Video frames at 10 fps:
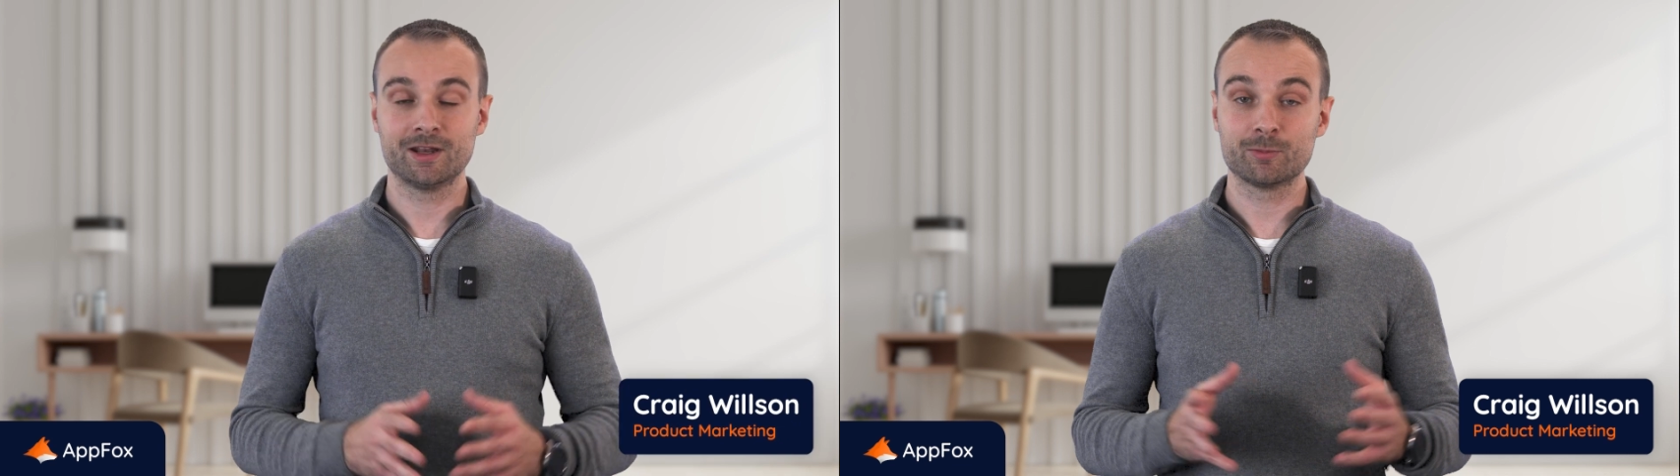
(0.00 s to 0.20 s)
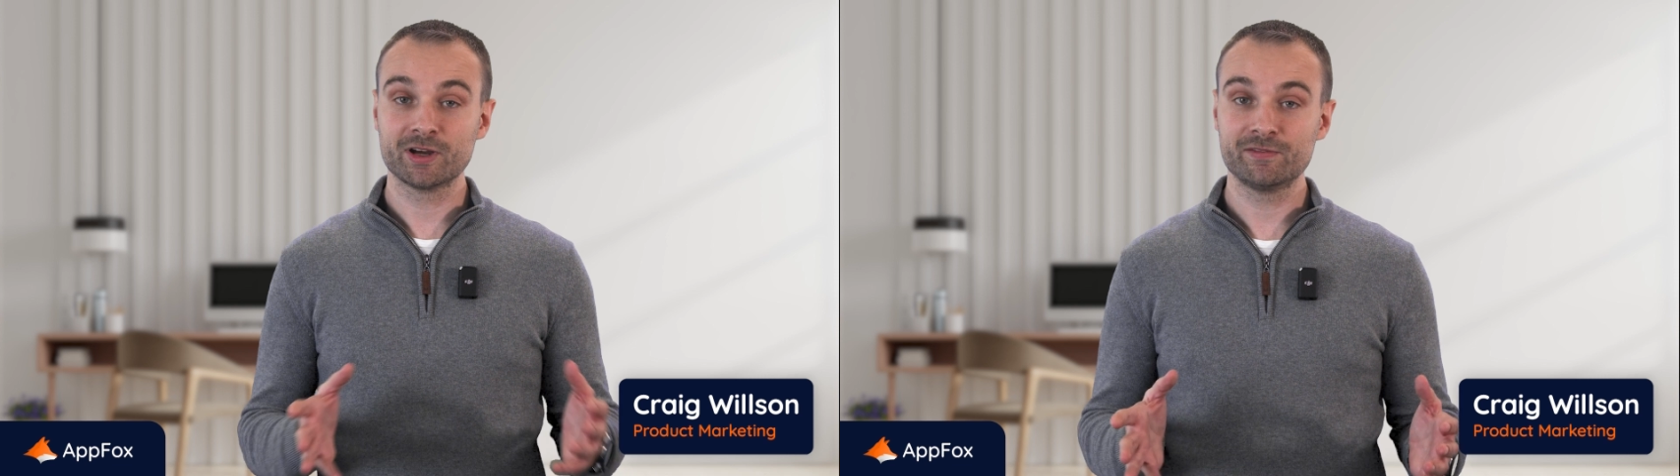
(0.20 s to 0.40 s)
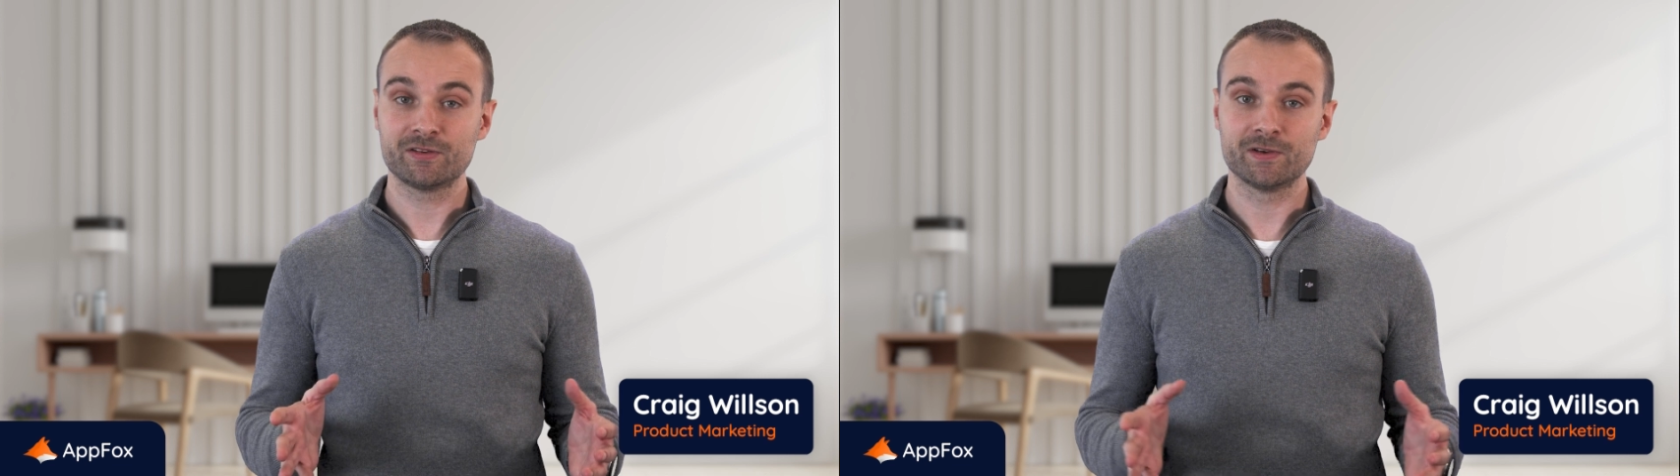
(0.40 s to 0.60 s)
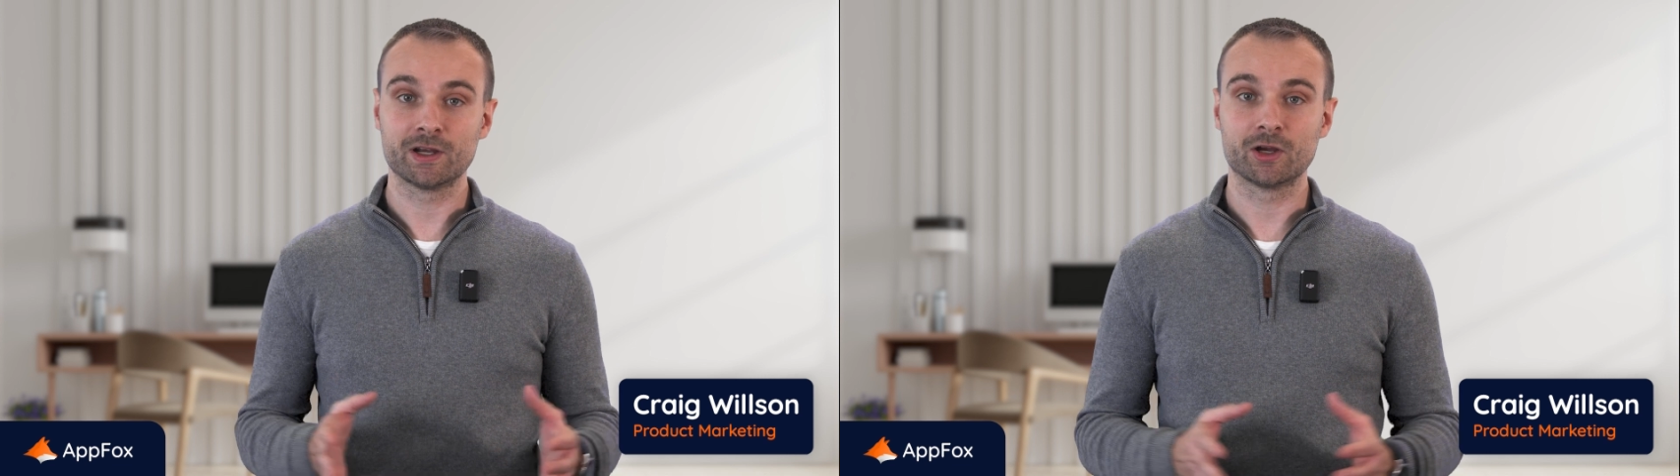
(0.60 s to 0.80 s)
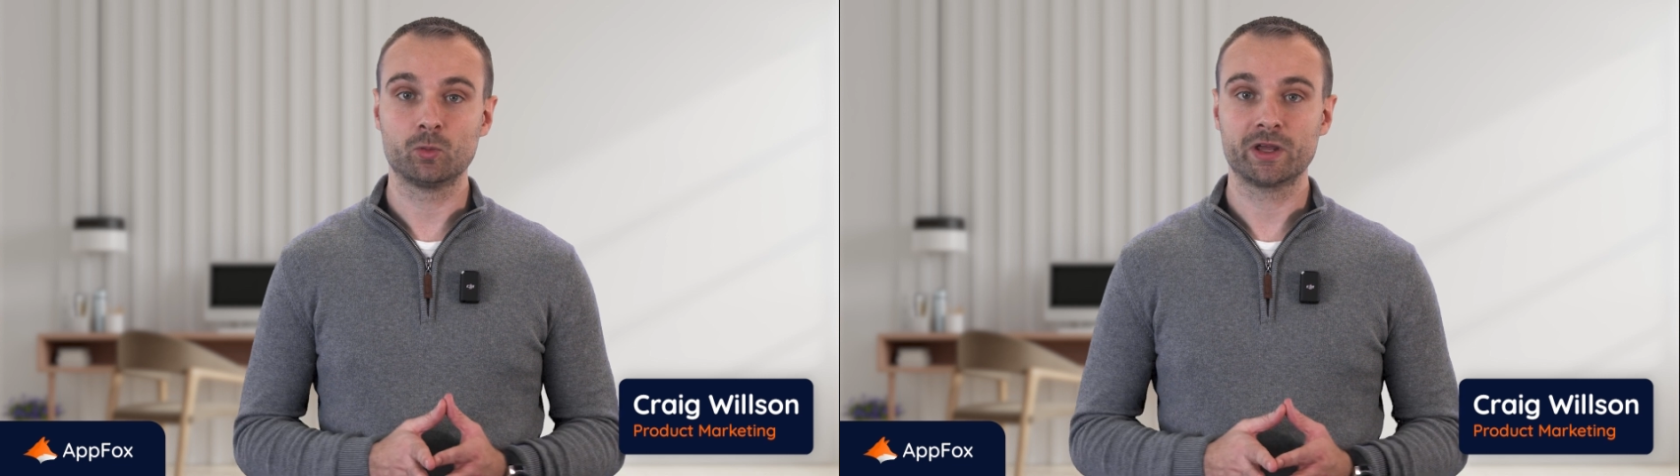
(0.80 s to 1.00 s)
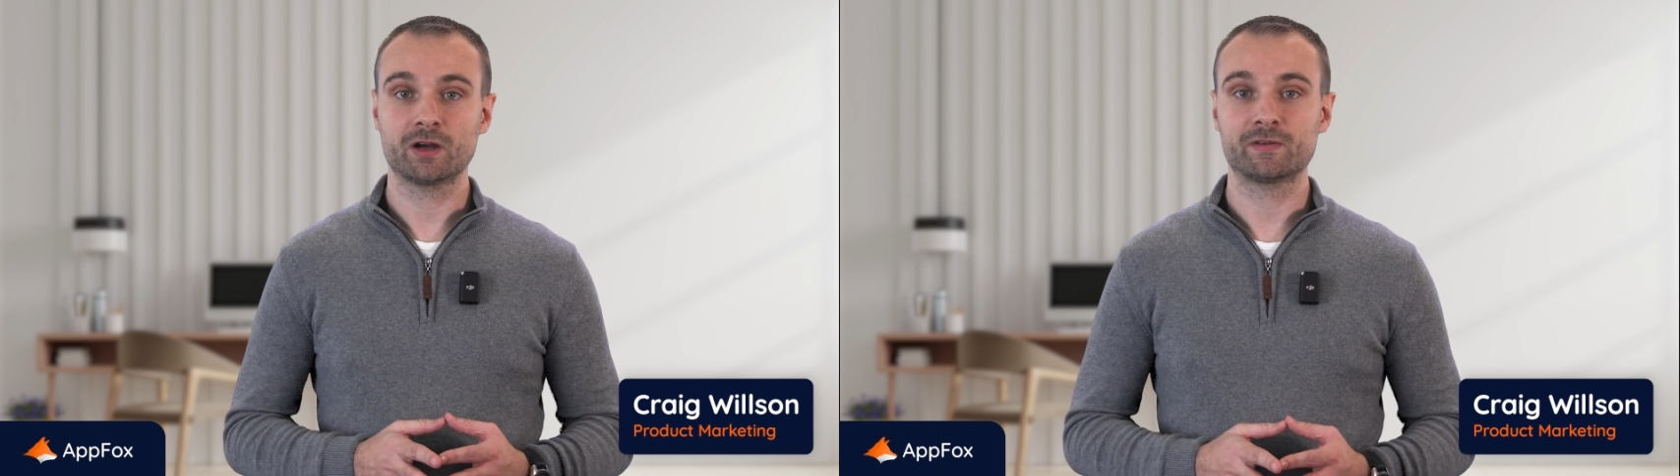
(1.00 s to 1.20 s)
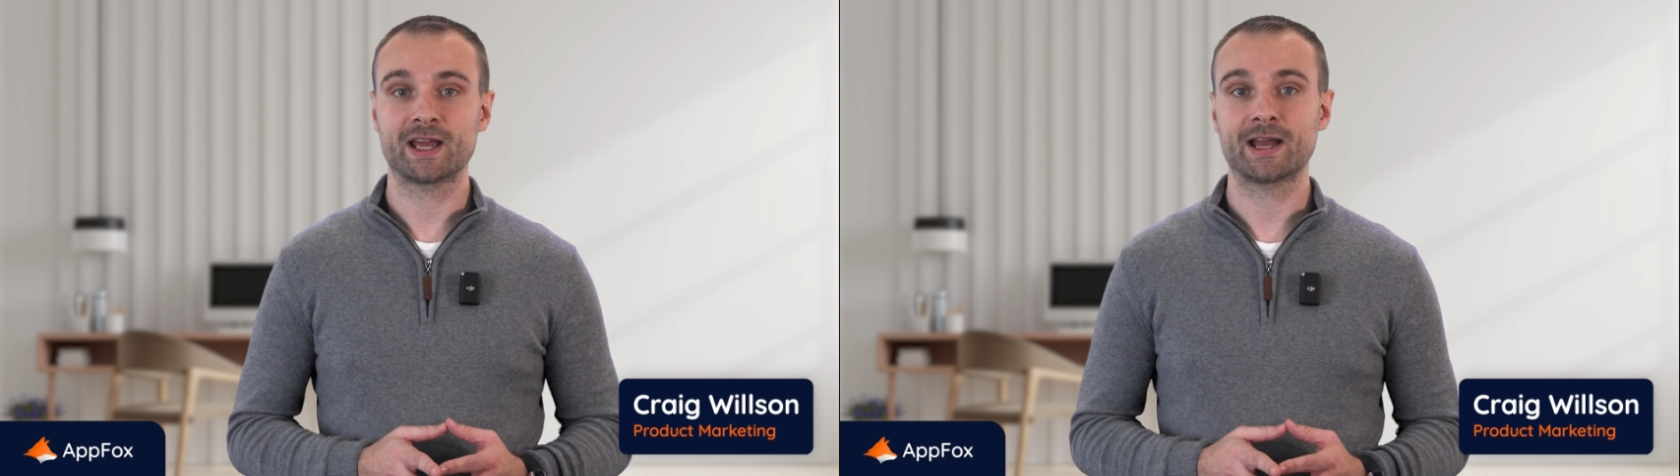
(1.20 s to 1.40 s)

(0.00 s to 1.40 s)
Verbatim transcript: In a previous video, we covered